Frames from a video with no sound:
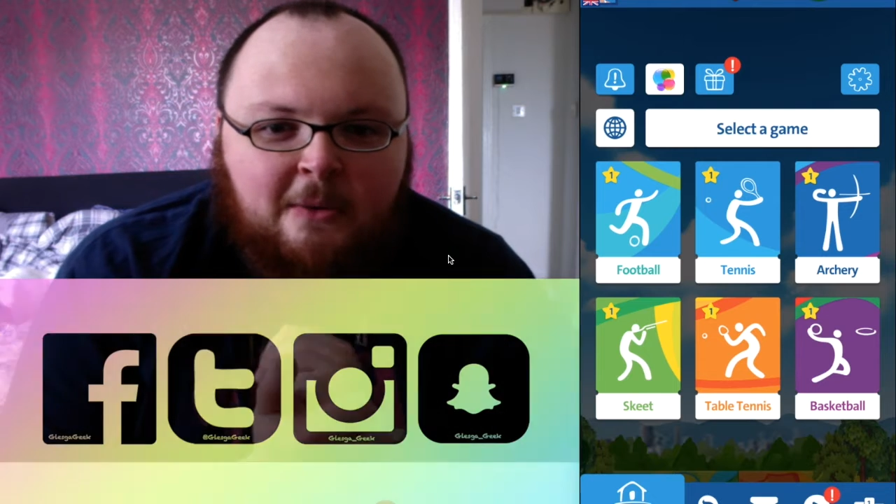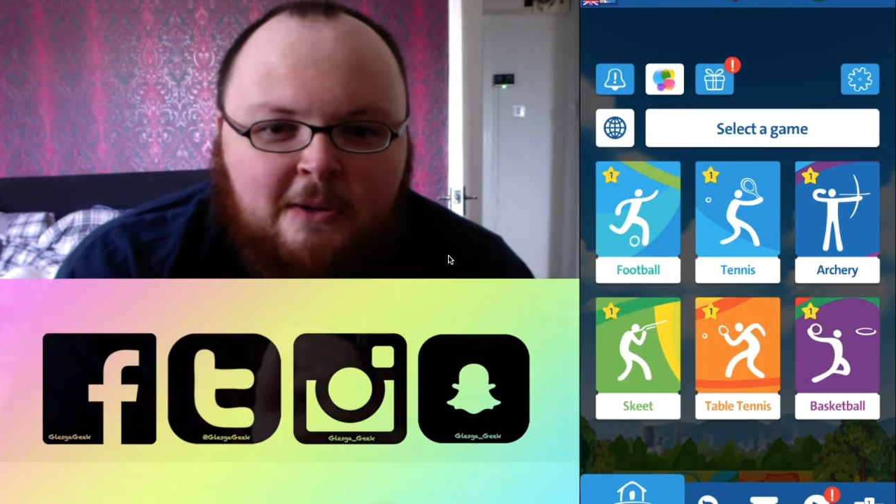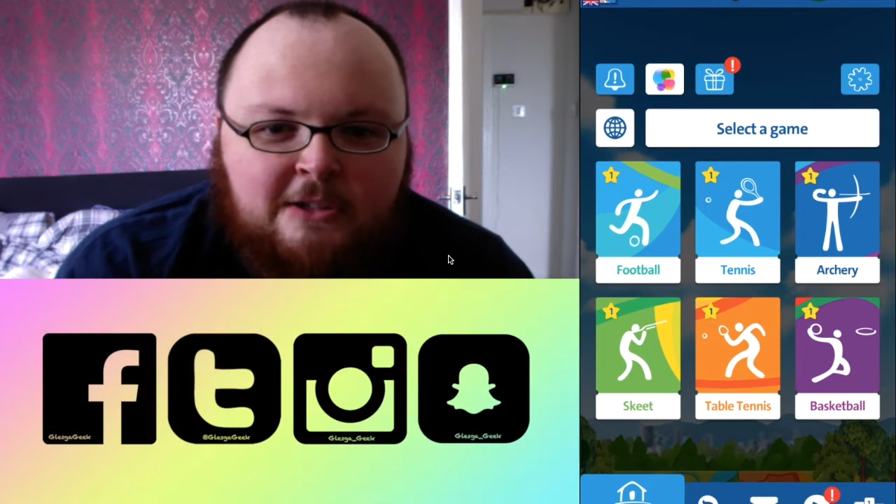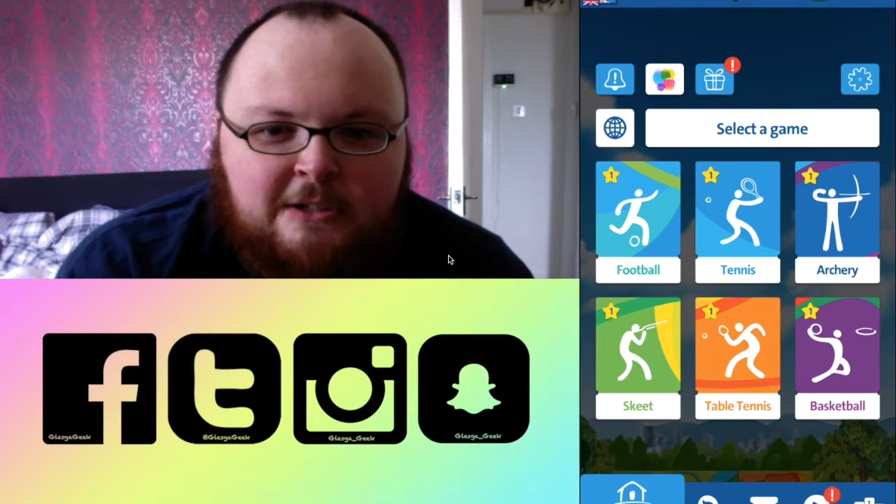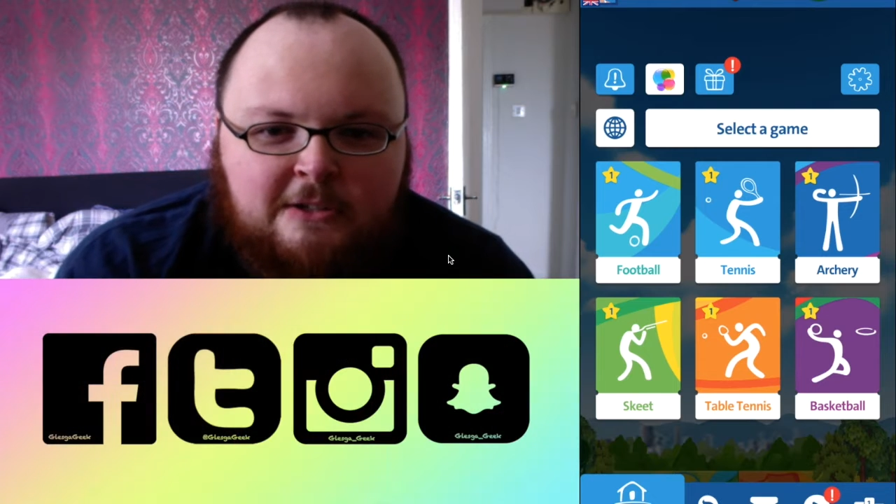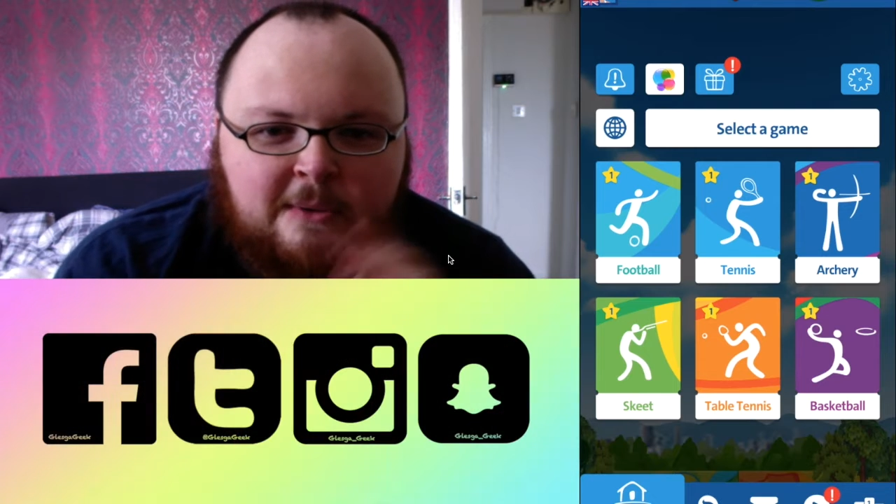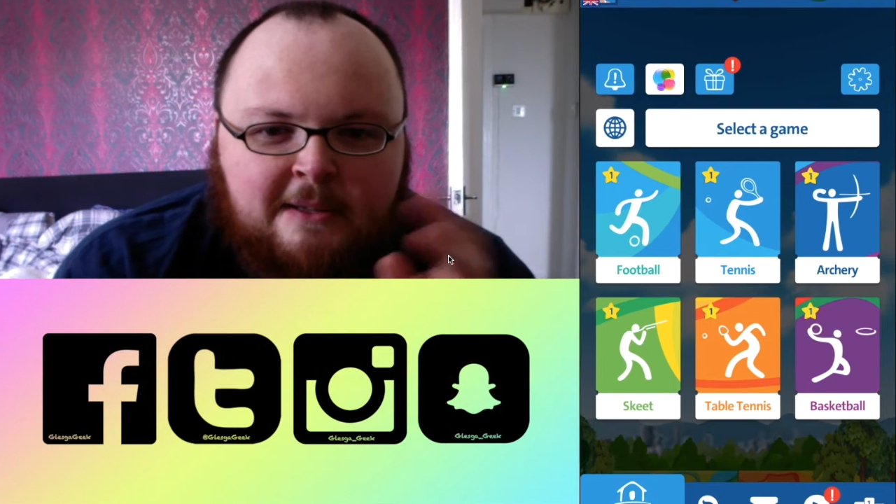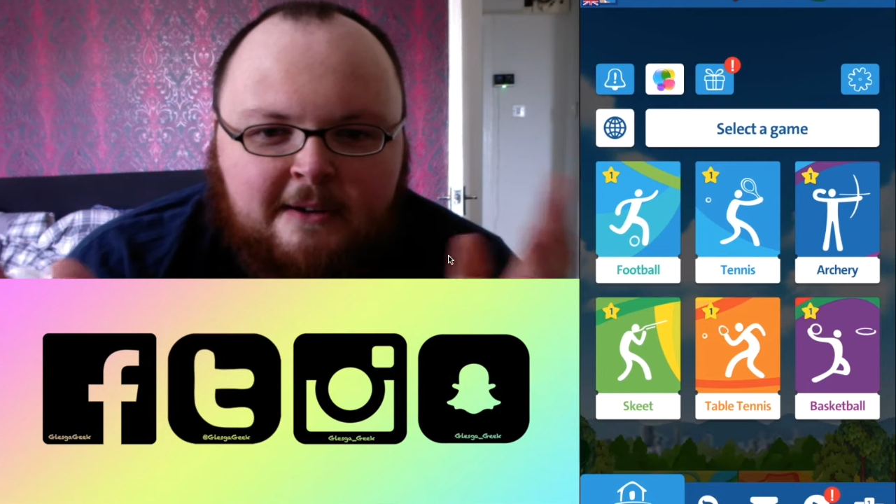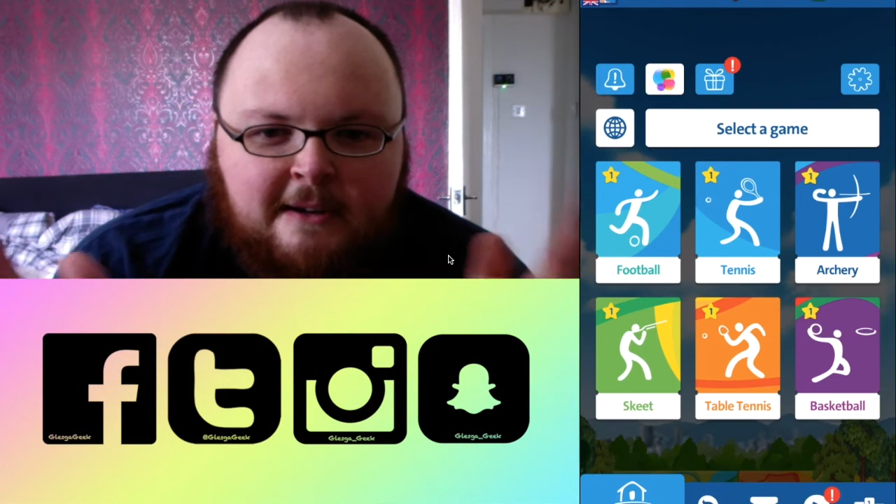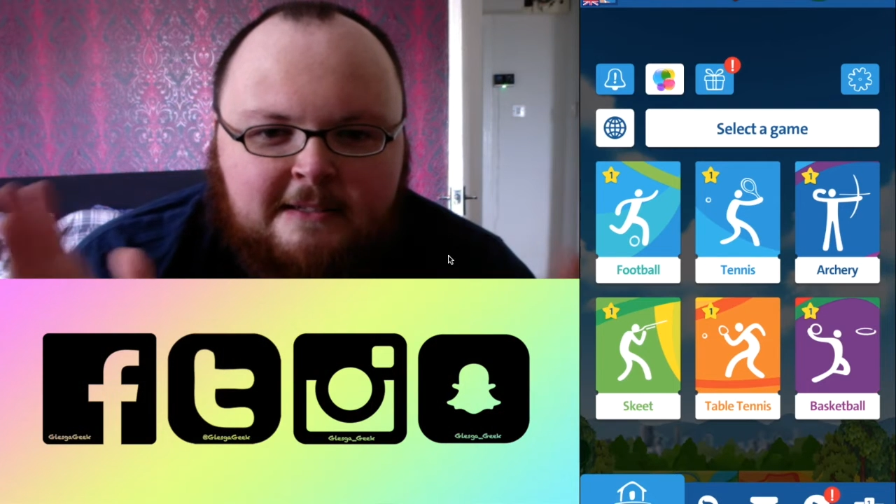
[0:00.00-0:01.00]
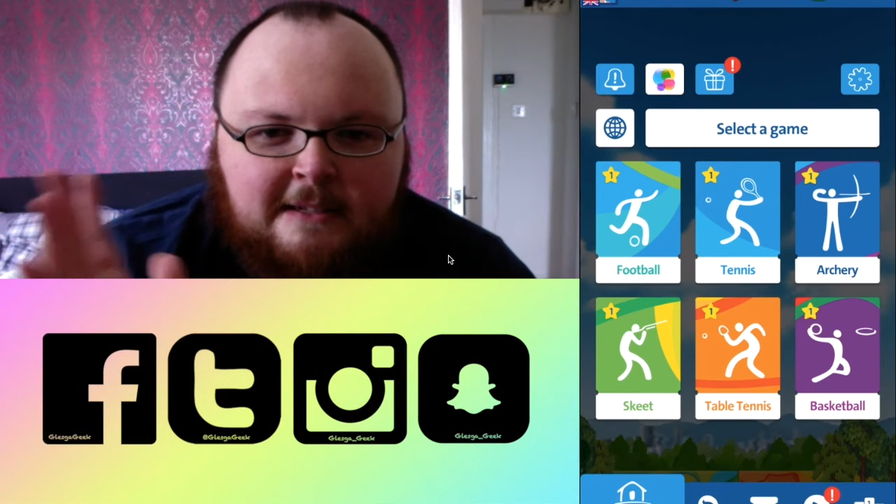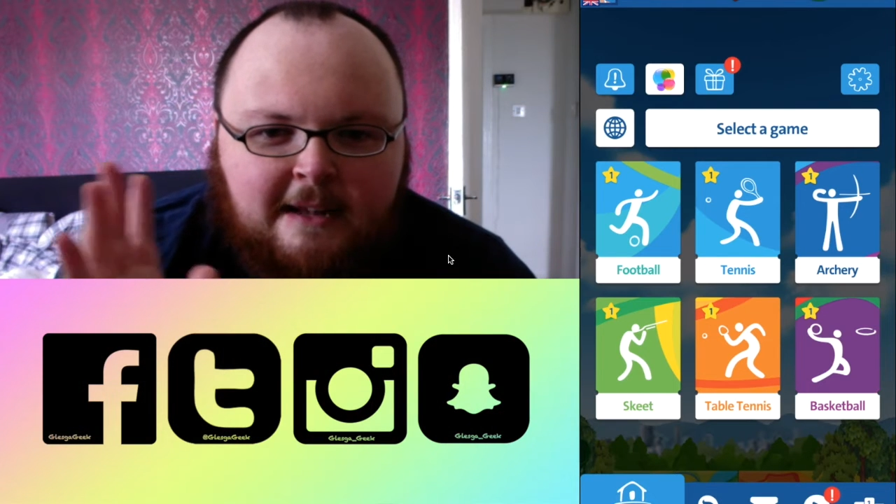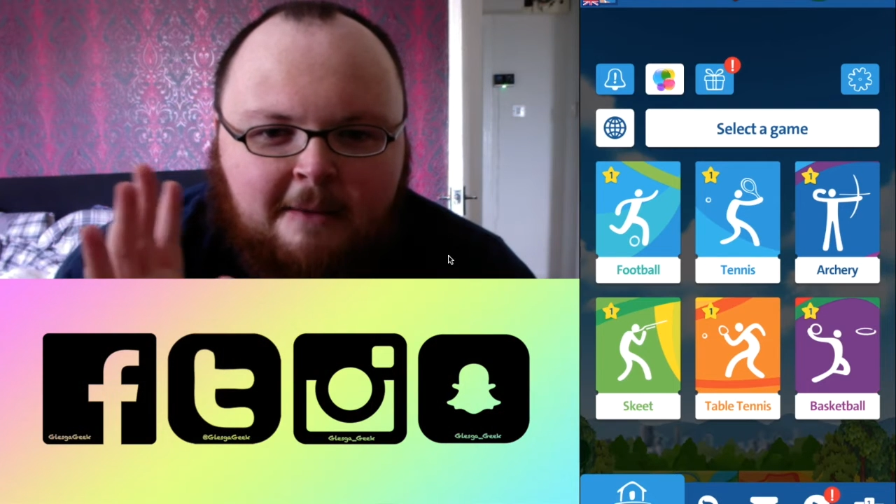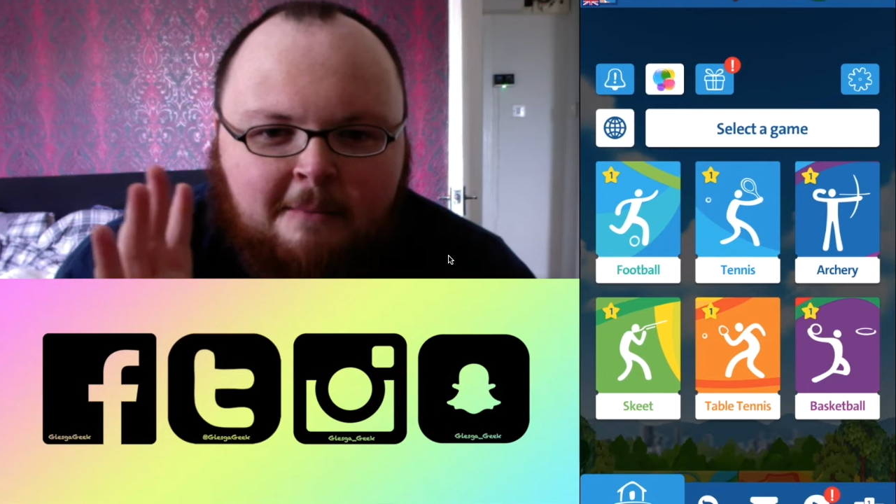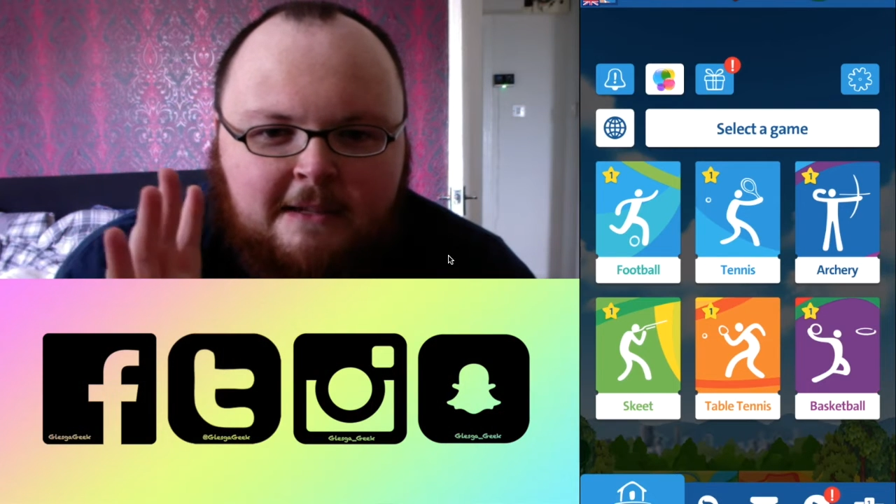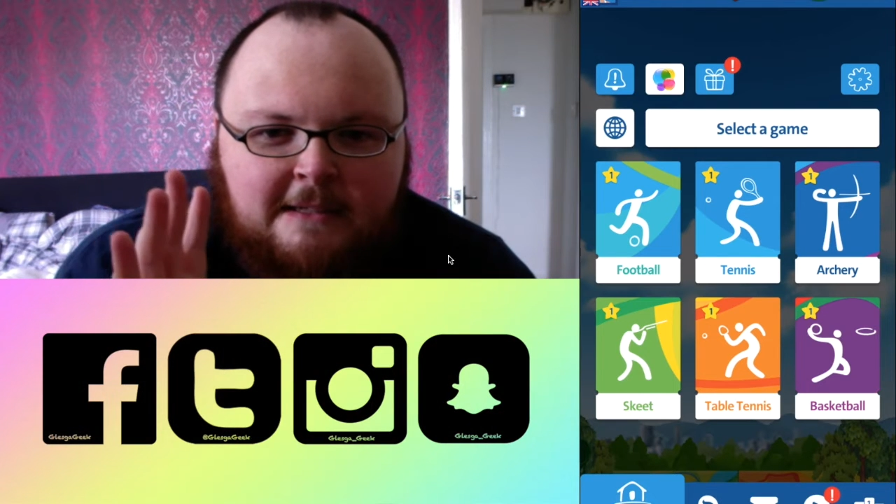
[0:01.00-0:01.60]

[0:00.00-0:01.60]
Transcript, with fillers: which is Twitter, Instagram,